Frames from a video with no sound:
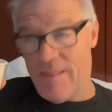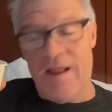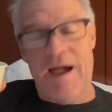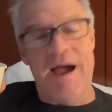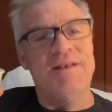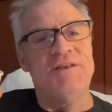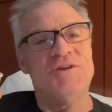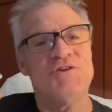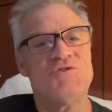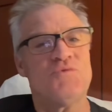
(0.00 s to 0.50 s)

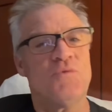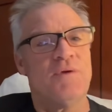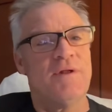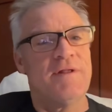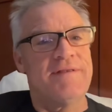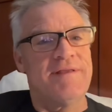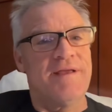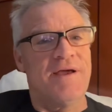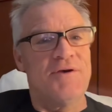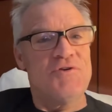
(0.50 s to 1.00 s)
I just want to
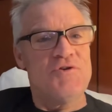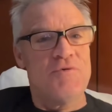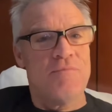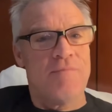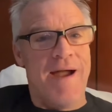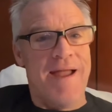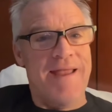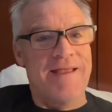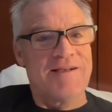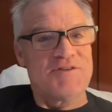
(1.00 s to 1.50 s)
tell you
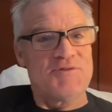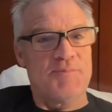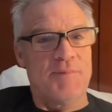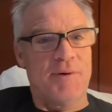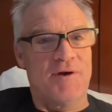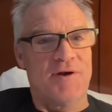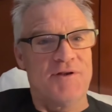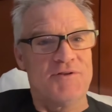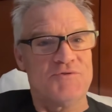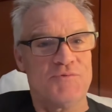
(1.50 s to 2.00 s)
my
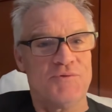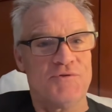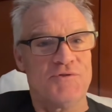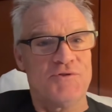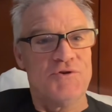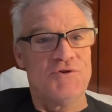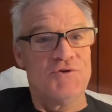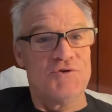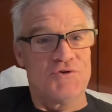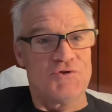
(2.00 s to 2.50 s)
experience with
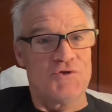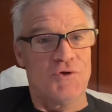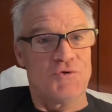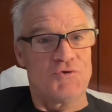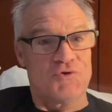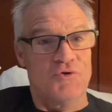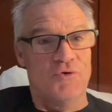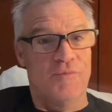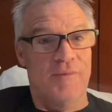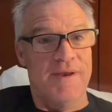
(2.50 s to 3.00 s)

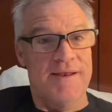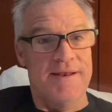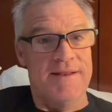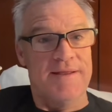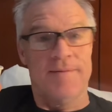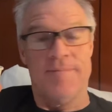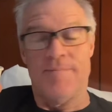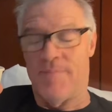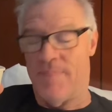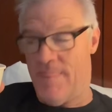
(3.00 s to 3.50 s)
social media.